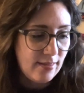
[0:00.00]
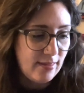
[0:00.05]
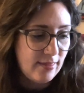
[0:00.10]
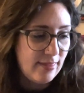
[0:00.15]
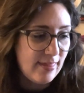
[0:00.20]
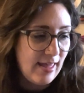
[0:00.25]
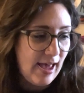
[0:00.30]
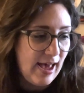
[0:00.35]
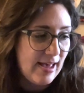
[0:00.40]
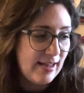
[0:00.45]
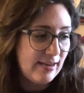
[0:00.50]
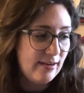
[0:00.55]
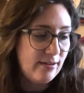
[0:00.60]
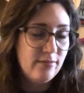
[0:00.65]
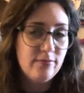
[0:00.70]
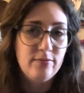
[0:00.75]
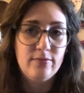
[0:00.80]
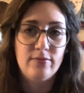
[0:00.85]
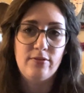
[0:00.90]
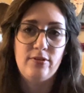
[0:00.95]
that
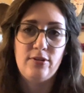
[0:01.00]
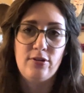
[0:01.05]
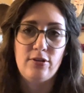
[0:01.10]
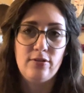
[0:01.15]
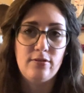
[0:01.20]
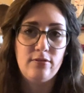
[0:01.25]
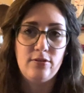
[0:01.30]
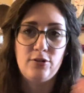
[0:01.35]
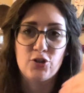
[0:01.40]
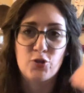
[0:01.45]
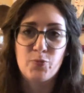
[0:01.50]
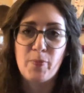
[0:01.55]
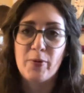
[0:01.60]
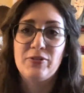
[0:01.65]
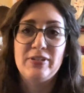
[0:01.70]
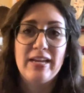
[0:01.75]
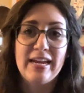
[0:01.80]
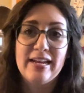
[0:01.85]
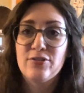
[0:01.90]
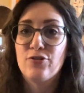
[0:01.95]
you're supposed
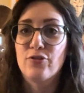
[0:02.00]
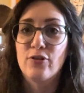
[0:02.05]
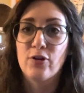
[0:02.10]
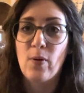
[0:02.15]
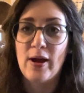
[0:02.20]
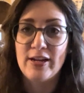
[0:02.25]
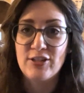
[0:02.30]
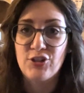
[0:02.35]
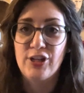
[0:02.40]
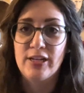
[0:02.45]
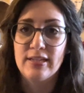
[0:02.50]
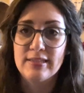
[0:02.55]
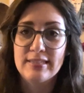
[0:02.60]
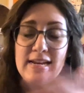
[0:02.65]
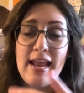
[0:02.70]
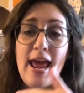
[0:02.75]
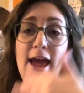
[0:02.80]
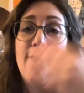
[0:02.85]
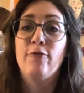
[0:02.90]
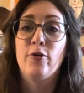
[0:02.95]
to answer the questions,
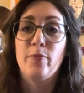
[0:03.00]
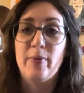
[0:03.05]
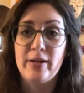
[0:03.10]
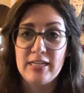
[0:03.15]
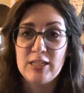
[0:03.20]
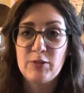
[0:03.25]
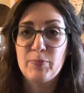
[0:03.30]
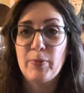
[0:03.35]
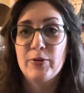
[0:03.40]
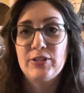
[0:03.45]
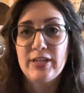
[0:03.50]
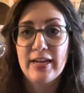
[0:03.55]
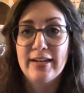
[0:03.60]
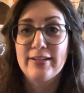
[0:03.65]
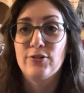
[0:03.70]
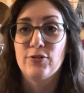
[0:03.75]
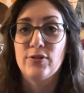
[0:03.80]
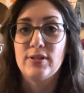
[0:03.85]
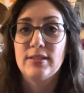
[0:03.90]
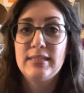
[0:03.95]
and everybody's supposed to
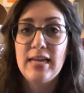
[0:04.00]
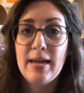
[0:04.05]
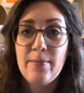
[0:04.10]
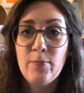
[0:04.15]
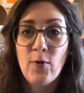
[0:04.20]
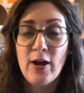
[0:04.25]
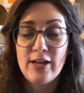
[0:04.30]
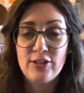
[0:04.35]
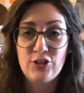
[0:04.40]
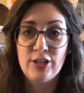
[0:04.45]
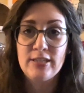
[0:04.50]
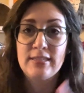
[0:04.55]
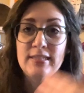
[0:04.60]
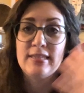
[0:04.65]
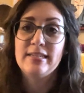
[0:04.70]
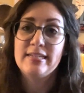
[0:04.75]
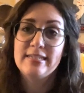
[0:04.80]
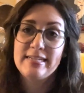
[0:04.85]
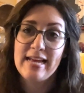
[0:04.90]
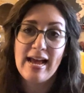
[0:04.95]
answer the same questions and
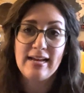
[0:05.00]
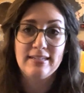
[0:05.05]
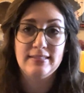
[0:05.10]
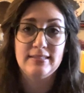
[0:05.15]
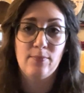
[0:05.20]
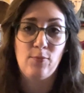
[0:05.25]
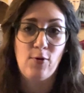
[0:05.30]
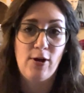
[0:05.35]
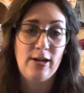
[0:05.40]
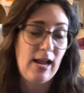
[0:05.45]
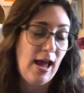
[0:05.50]
then tag someone.